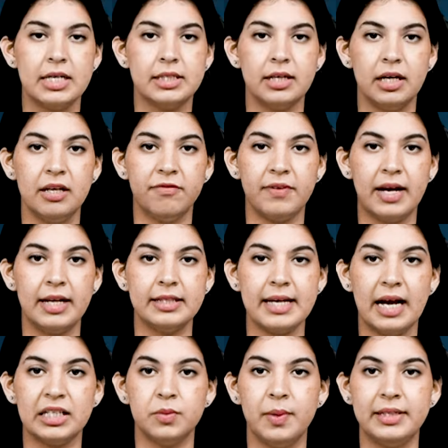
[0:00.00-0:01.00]
Study finds
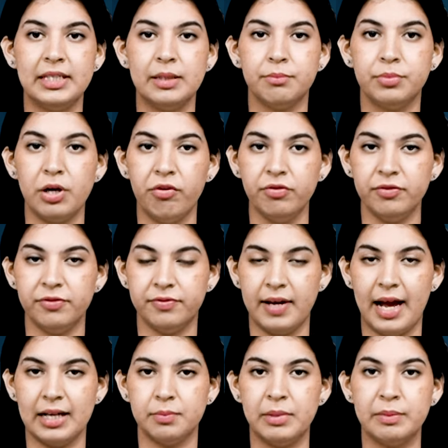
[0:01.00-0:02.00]
activating brown
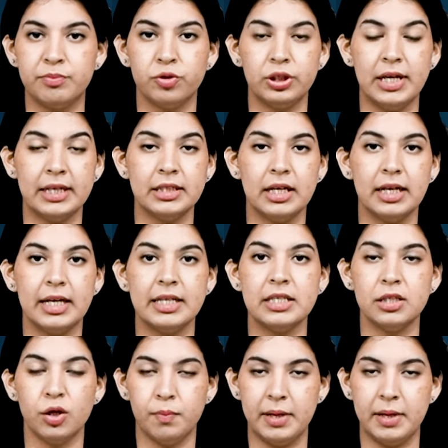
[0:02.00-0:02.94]
fat may protect against